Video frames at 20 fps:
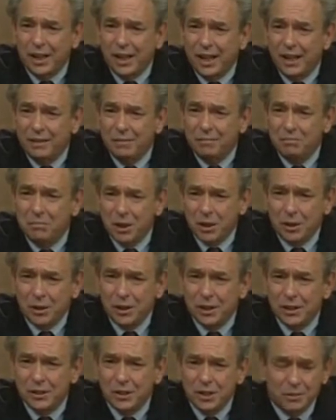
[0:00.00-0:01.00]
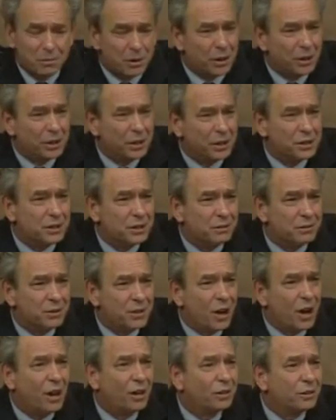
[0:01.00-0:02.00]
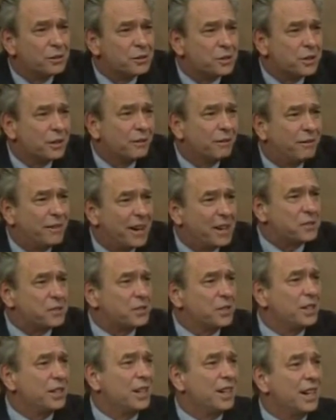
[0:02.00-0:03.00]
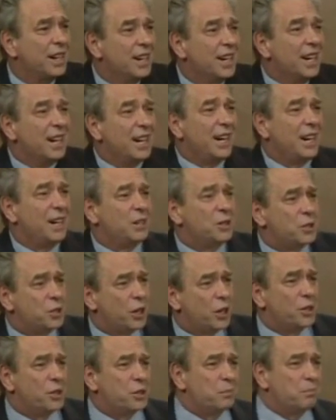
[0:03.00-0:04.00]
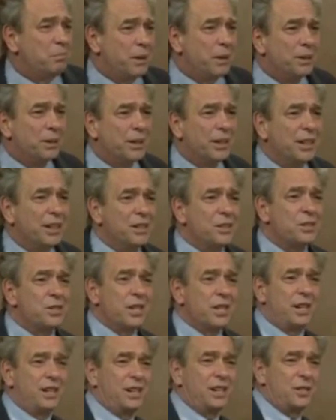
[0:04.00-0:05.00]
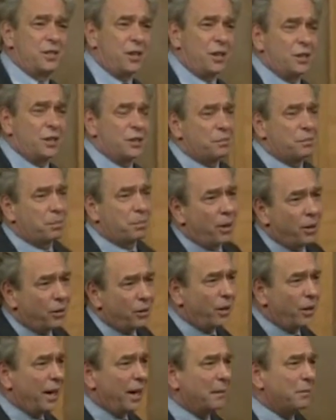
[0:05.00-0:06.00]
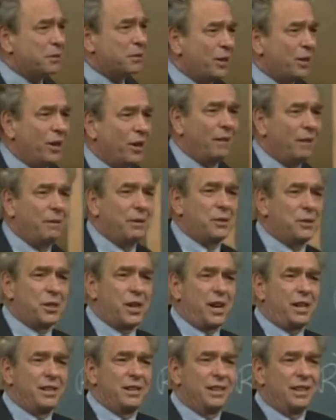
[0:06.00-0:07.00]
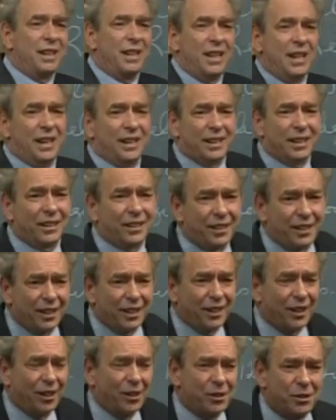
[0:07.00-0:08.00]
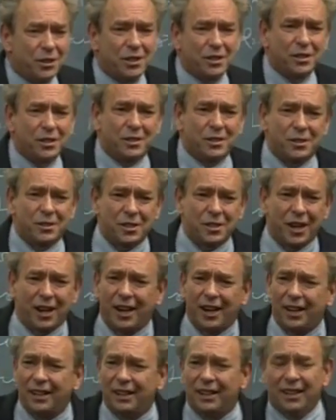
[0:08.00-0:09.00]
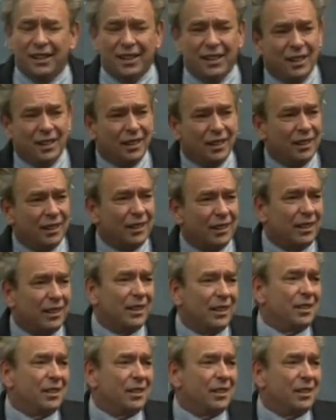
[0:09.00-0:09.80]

and millions and millions of dollars invested in church buildings and in church programs, and all of a sudden the theologians are saying, uh,